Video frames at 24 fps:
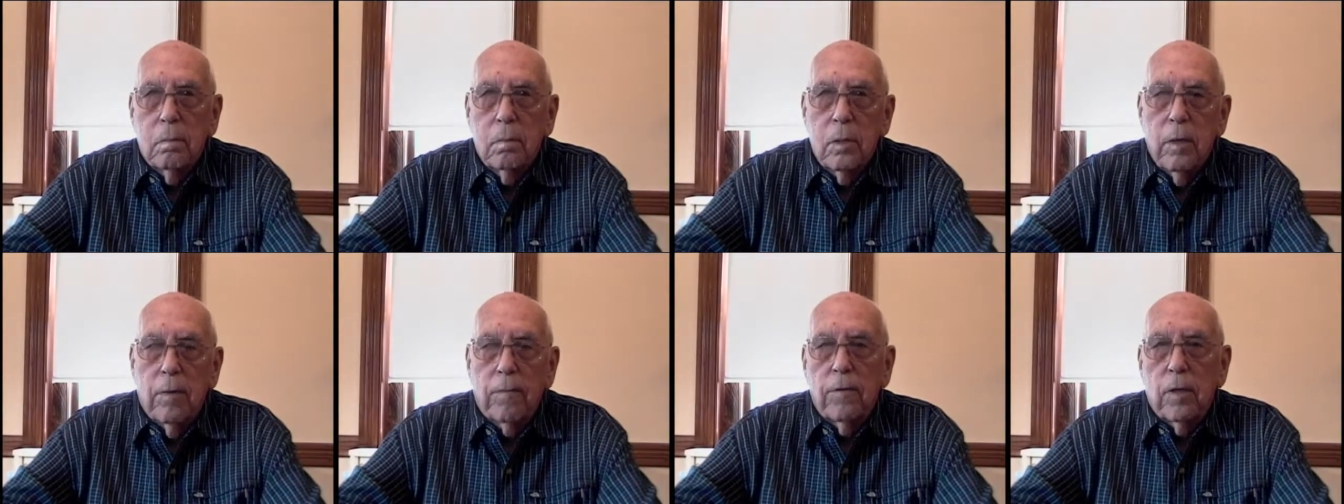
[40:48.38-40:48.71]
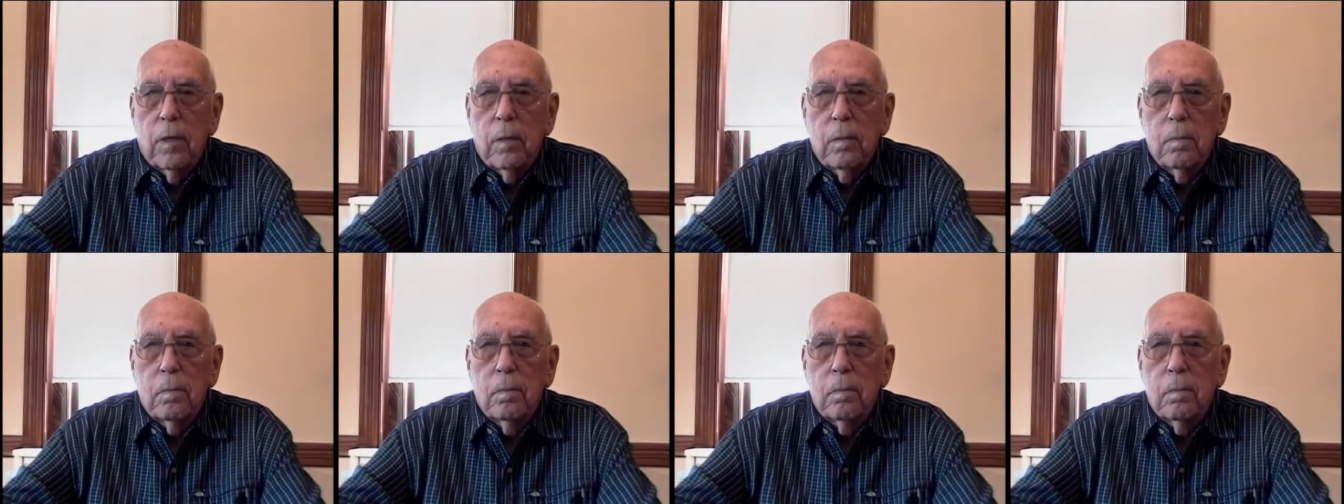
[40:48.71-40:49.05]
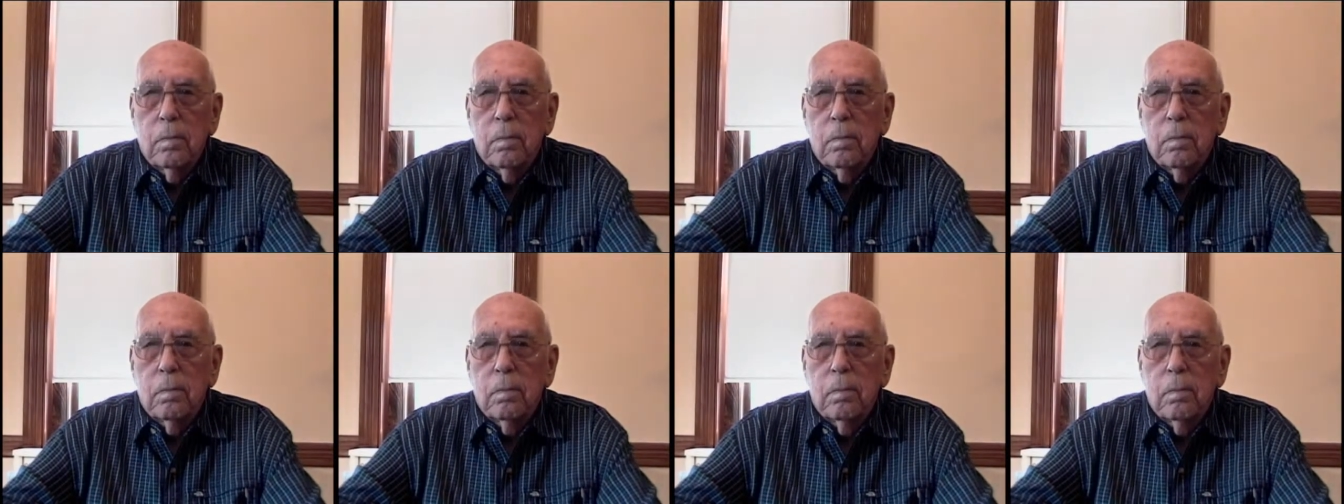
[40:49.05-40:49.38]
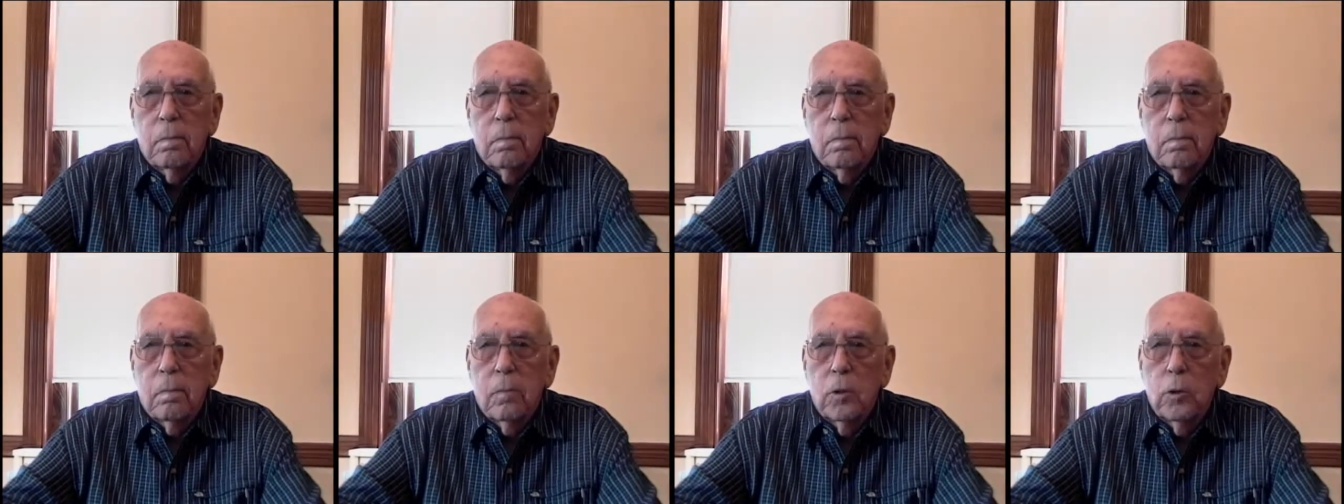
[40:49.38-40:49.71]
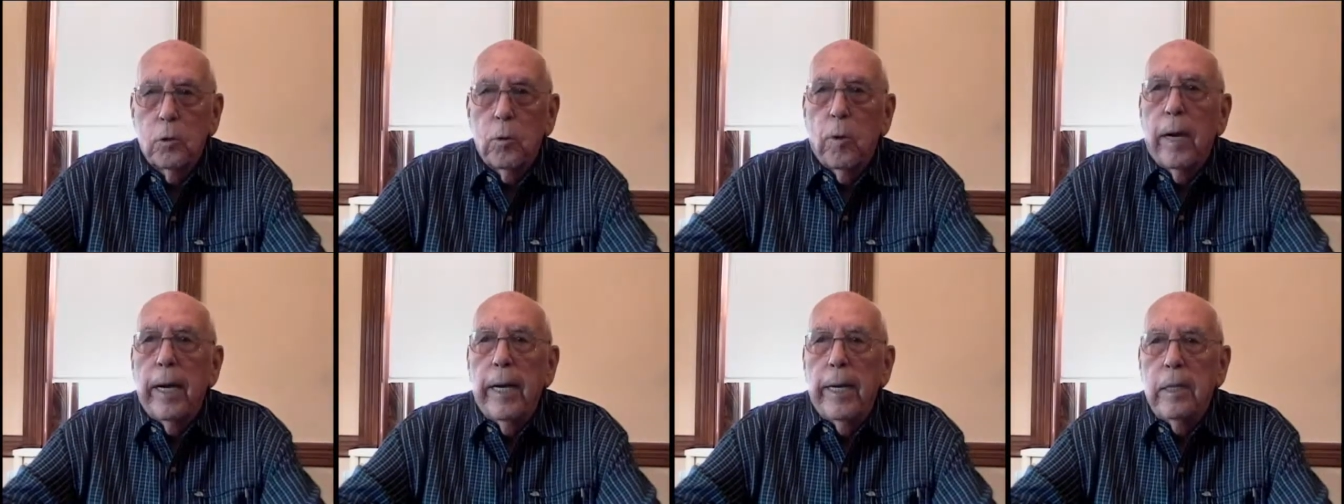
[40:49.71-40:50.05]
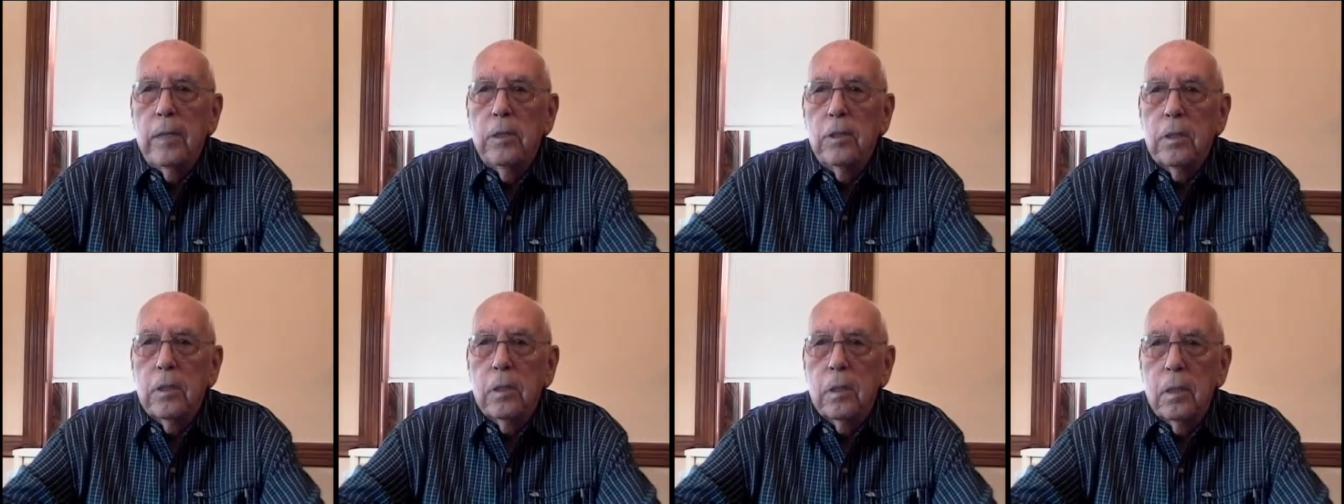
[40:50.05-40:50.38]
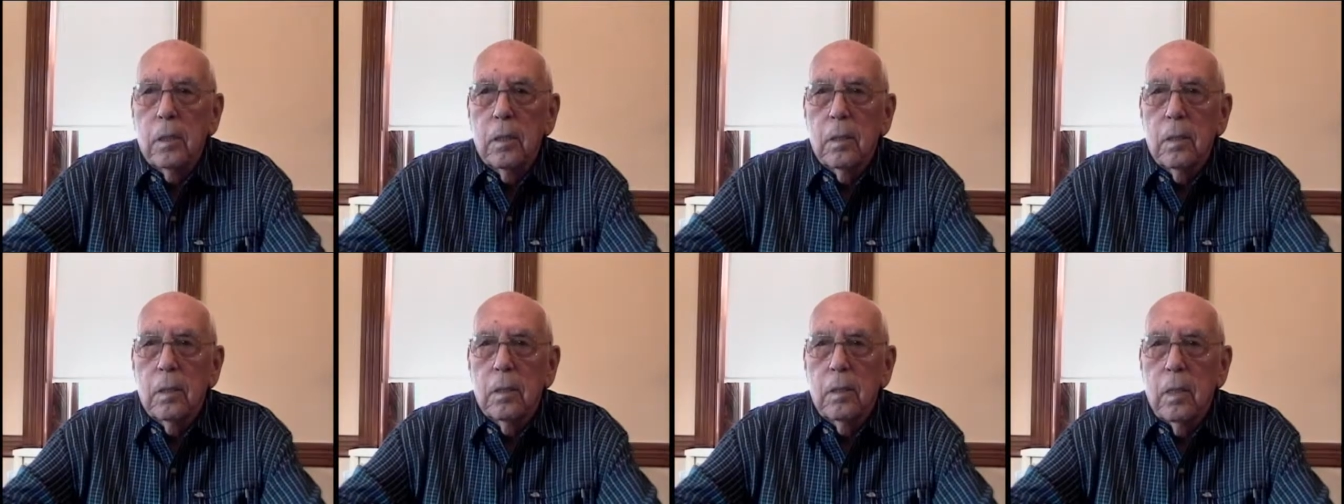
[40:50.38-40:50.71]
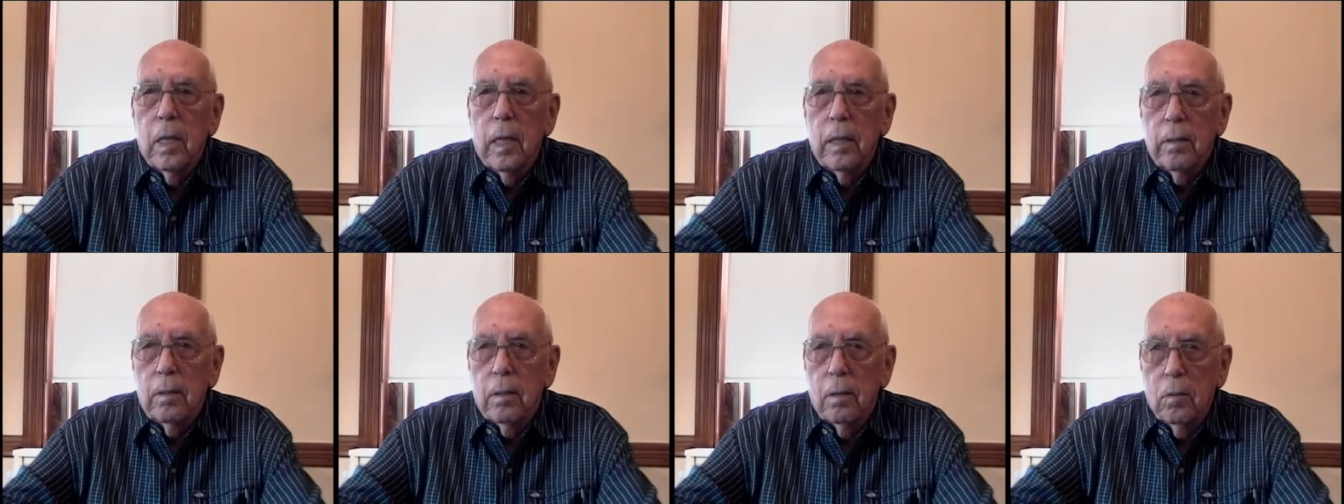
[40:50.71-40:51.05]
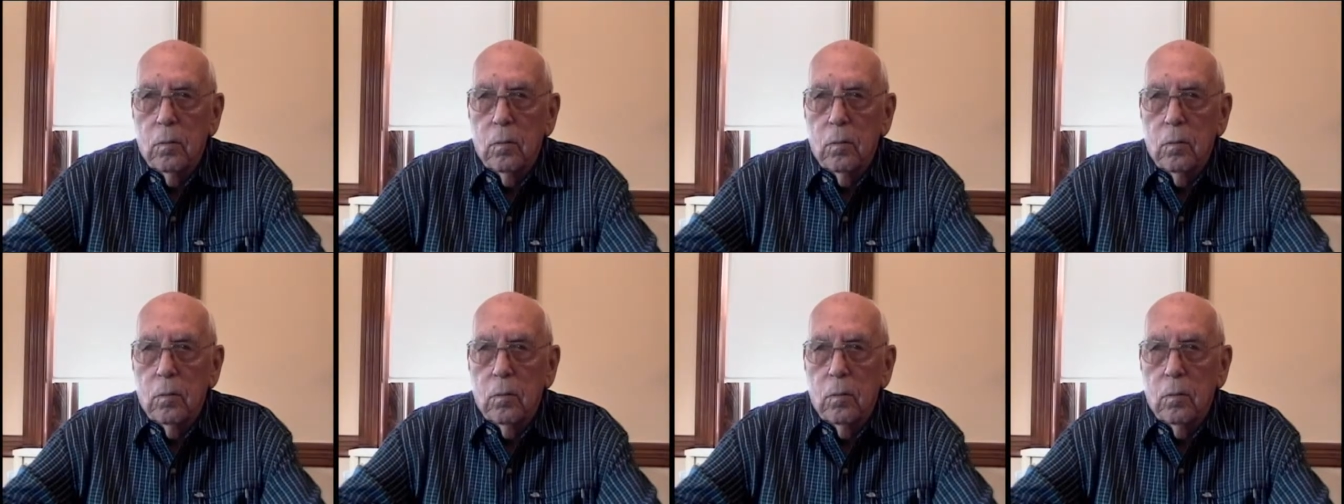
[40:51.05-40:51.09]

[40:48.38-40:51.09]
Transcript: different trades that